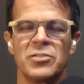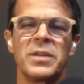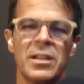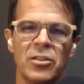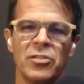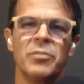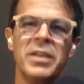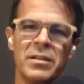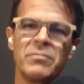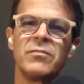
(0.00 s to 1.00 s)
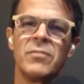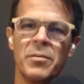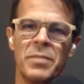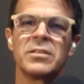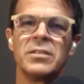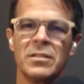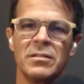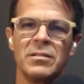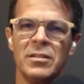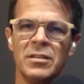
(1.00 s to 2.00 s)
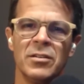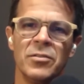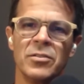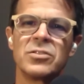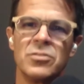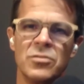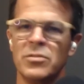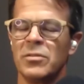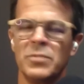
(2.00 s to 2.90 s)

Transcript: We get a little bit about the student.